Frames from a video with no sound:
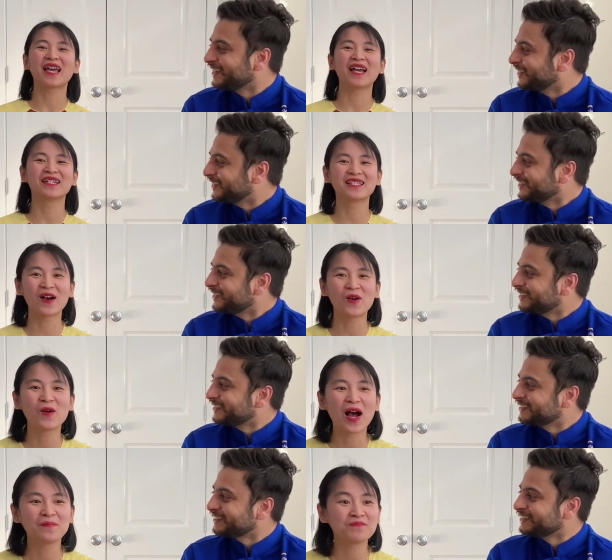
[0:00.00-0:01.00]
Speaker 1: okay, so
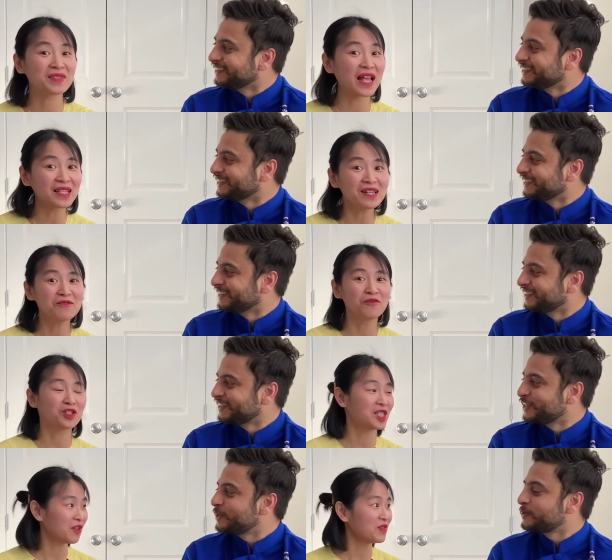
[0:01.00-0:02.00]
um, that's it for
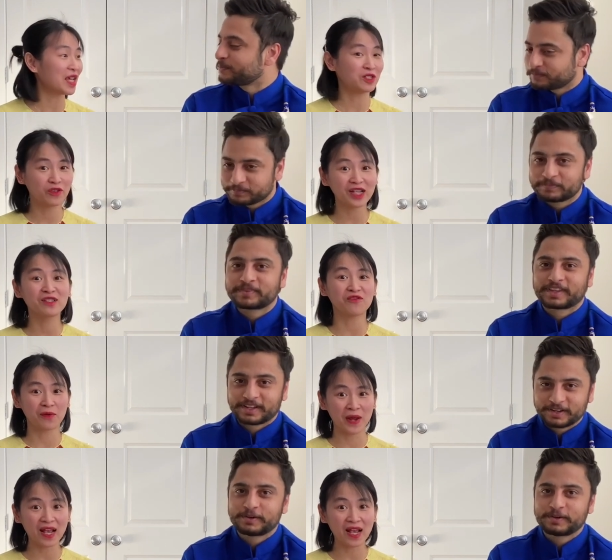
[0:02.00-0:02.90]
tips and tricks from